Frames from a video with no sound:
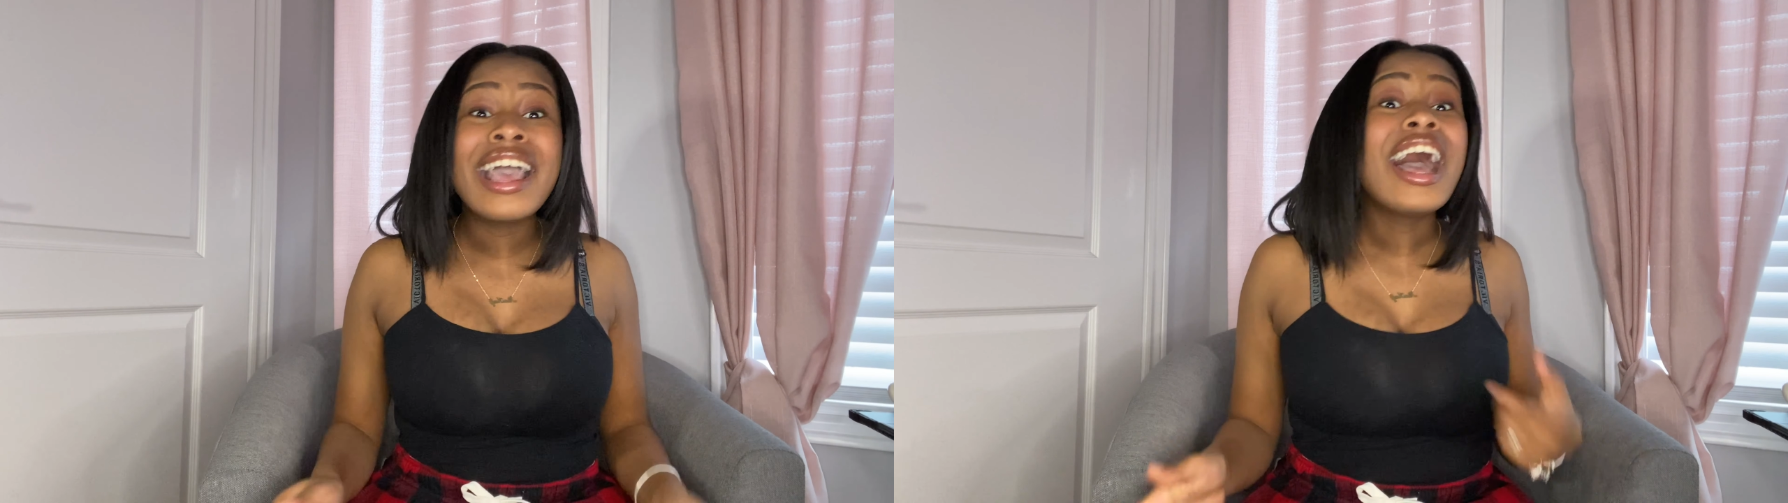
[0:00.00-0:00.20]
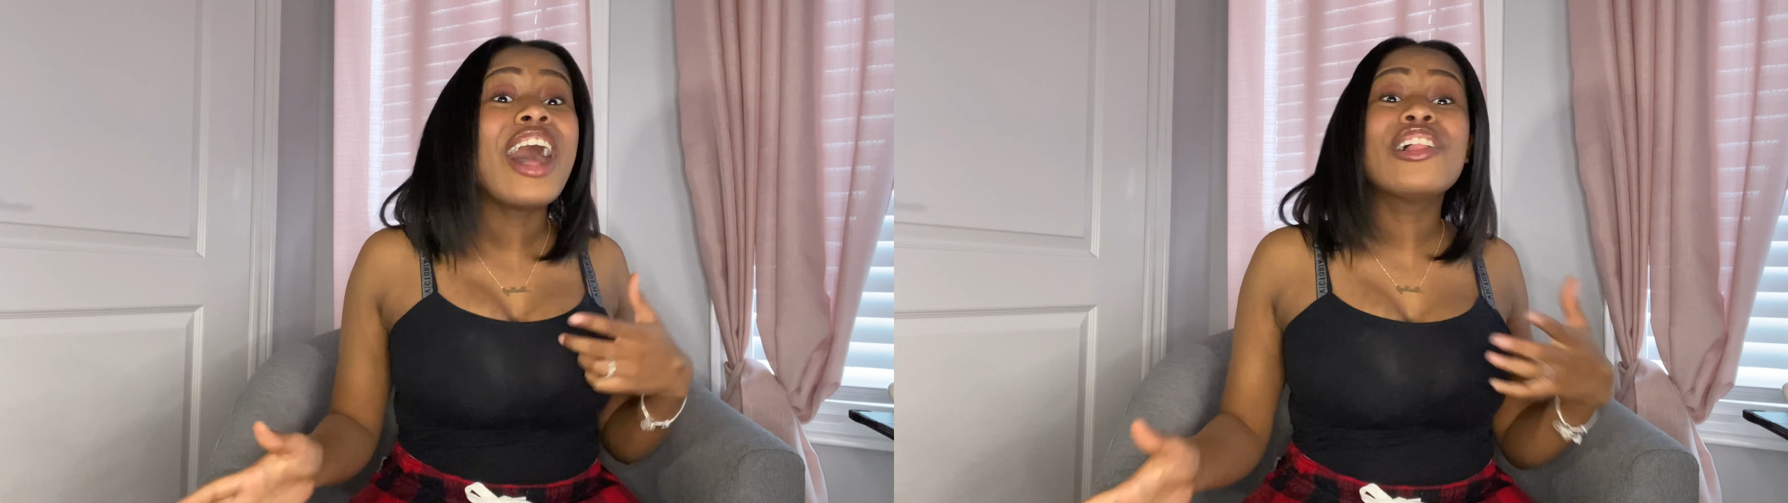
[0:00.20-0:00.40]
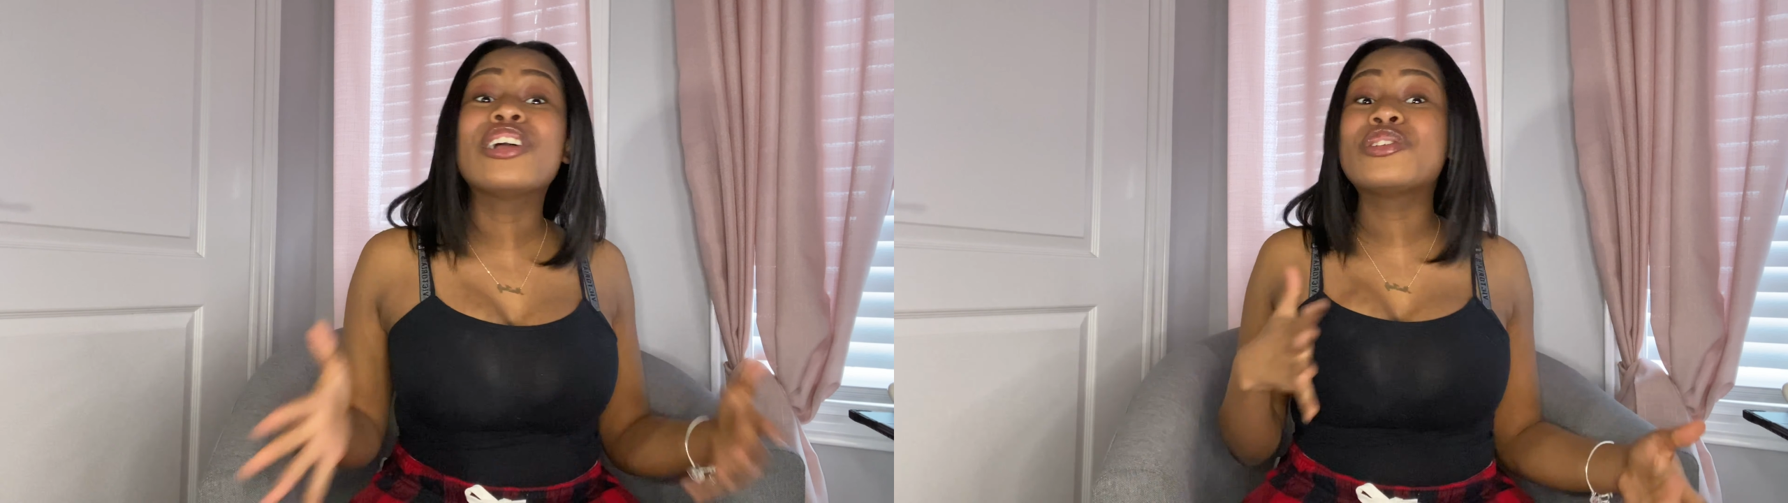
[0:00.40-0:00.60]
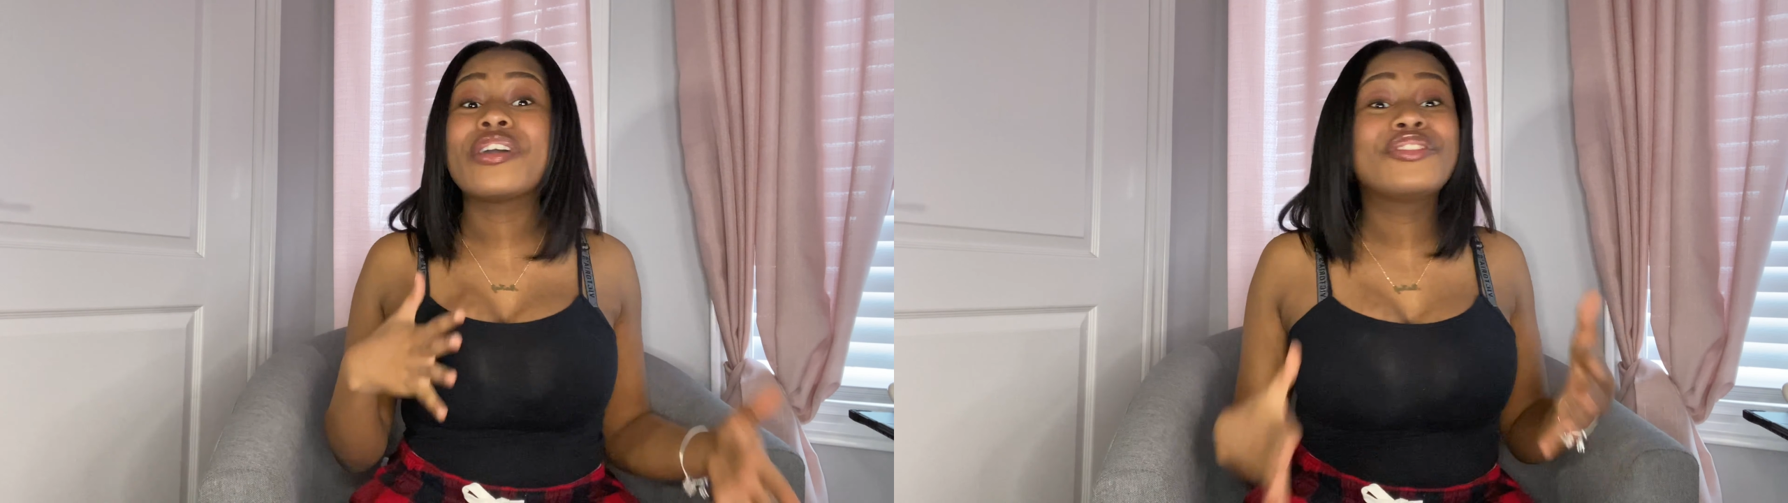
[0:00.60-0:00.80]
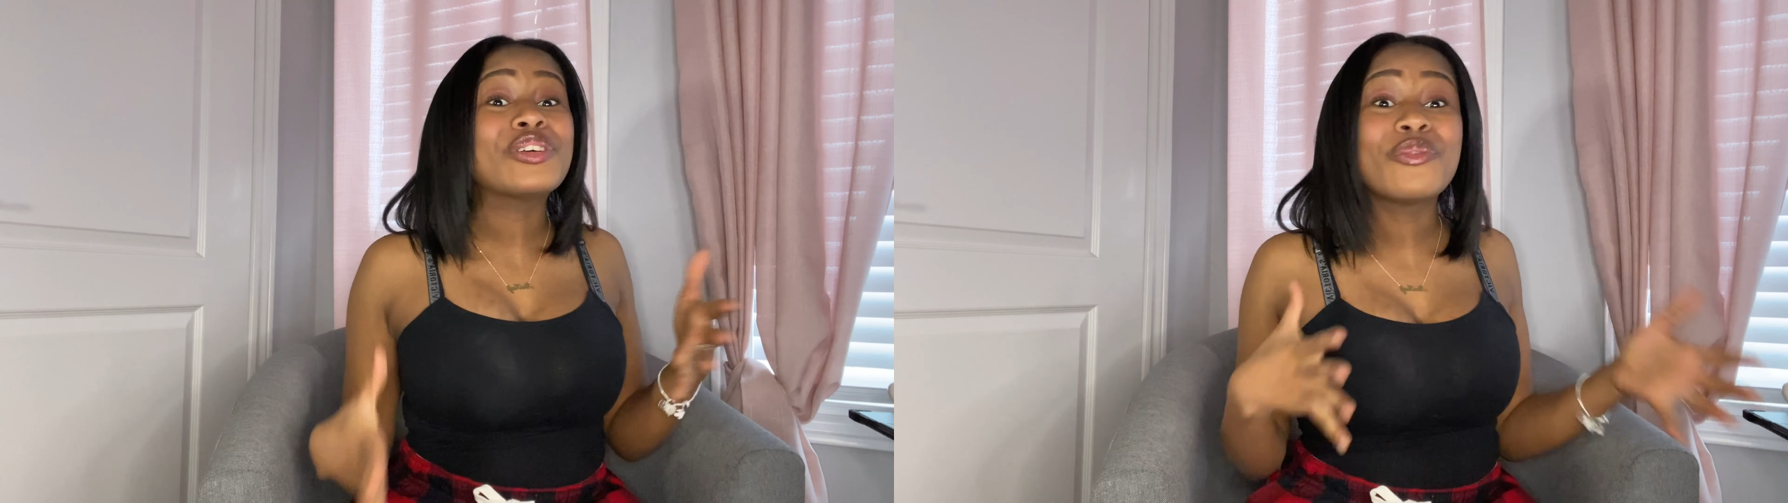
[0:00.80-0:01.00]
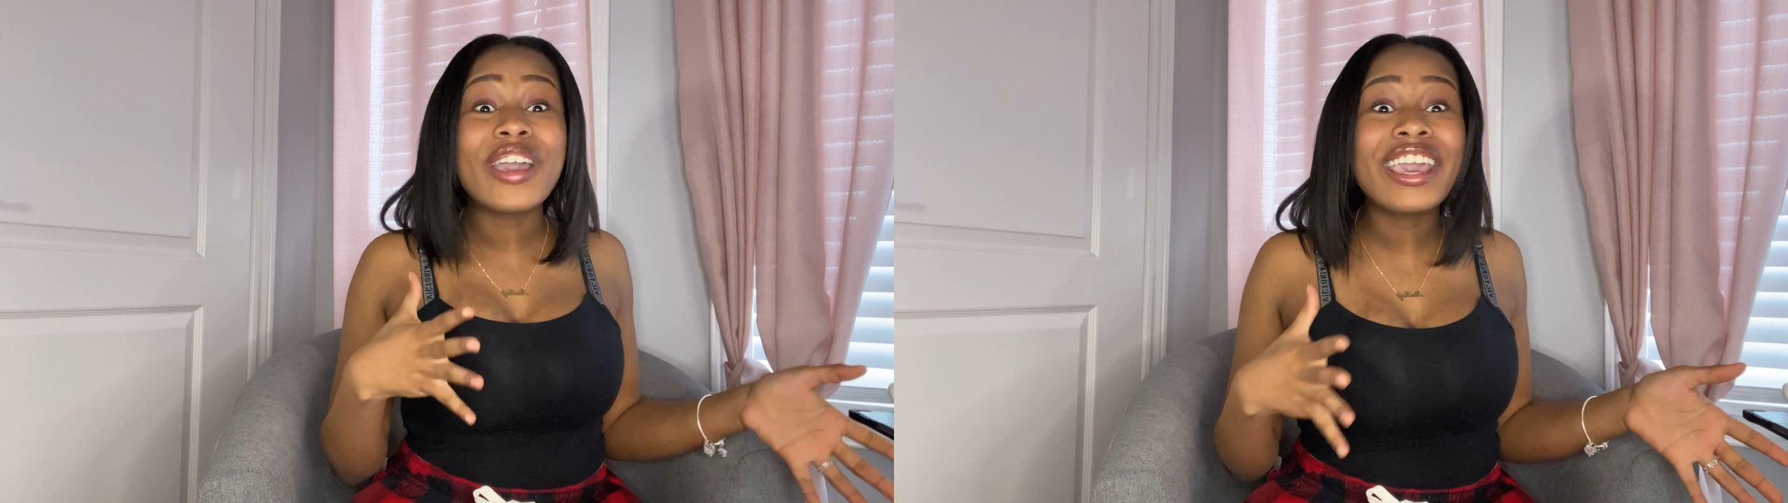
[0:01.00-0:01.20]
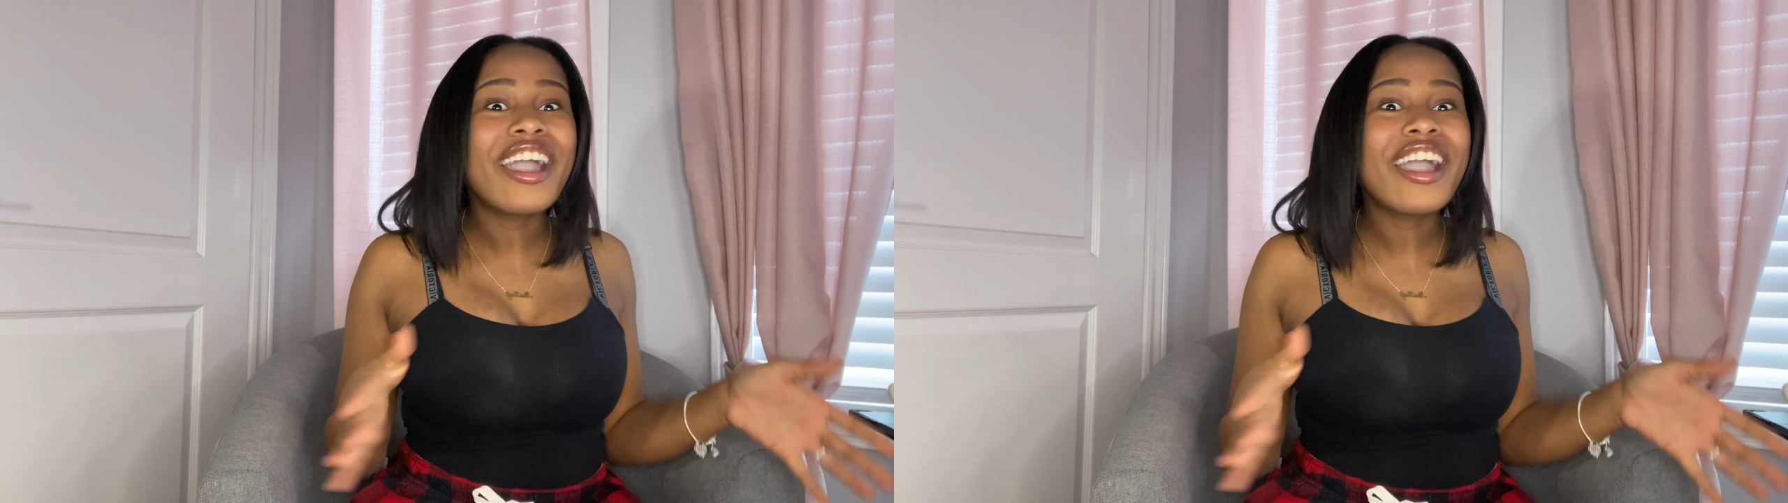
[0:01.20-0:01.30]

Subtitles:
How long do I have to wait?